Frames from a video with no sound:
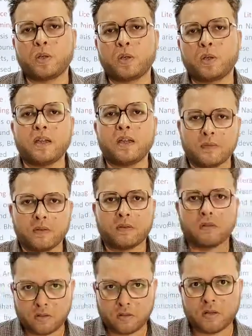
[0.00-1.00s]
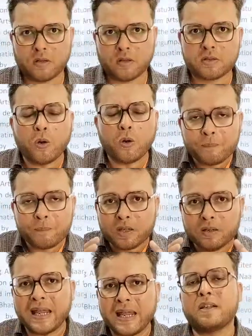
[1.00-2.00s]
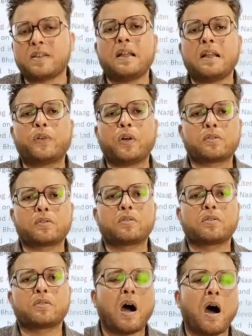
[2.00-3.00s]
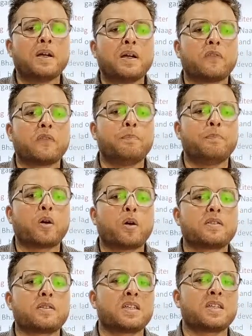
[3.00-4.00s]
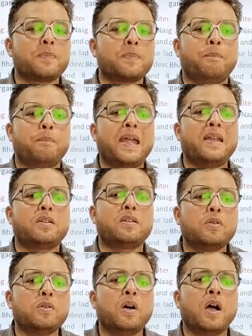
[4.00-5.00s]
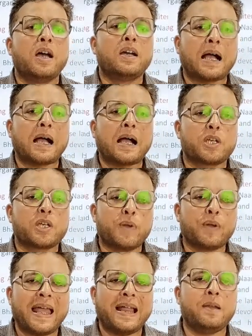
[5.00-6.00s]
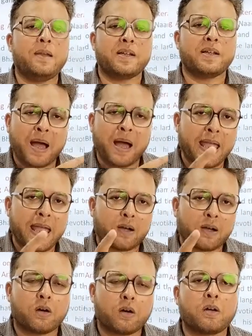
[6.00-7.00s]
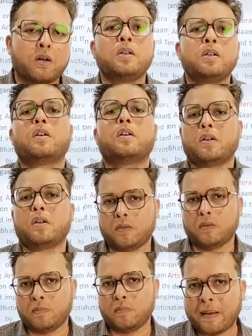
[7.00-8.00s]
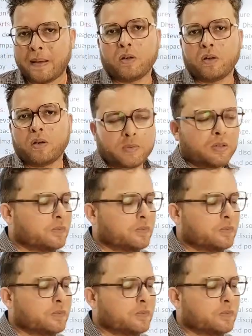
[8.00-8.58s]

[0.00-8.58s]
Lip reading: Okay, so that itself goes to show how much of importance is being paid to cultural elements by Ekohoron Nam Dharma.